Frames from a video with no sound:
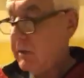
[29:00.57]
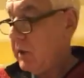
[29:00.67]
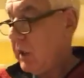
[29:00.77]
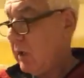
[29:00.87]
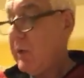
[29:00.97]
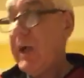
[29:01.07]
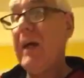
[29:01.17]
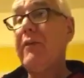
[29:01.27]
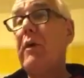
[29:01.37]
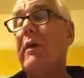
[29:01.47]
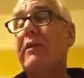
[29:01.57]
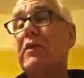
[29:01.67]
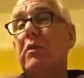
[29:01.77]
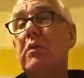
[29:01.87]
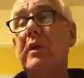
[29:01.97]
you know, if you have
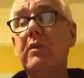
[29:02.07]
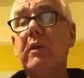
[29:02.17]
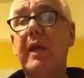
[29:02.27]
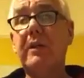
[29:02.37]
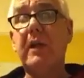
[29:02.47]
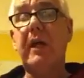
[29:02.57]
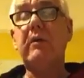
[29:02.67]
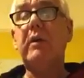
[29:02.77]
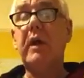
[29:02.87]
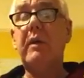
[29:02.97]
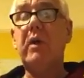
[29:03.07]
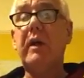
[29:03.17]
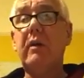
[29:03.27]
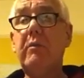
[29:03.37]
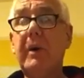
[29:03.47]
at all enjoyed our channel in one
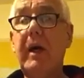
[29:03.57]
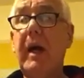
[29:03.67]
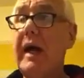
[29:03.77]
little bit